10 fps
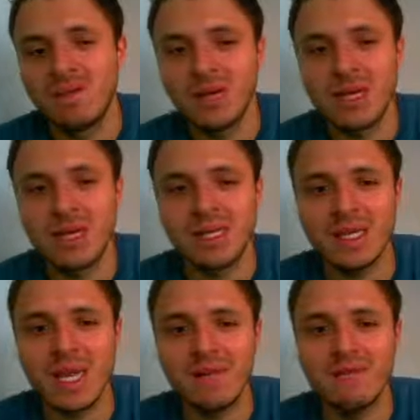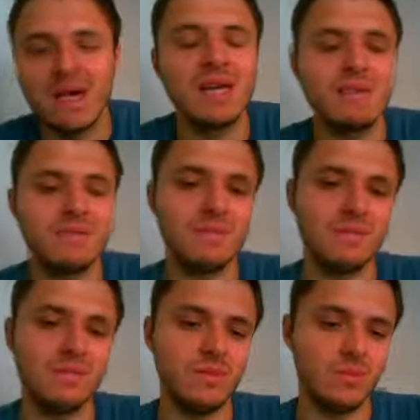But I think a5
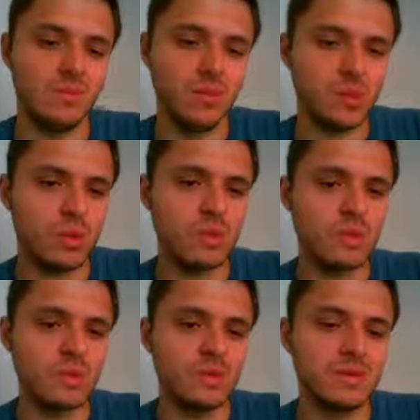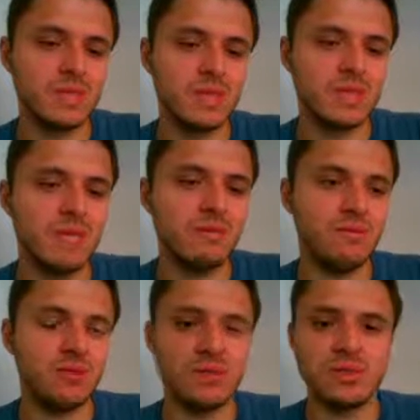was one of those moves in c4.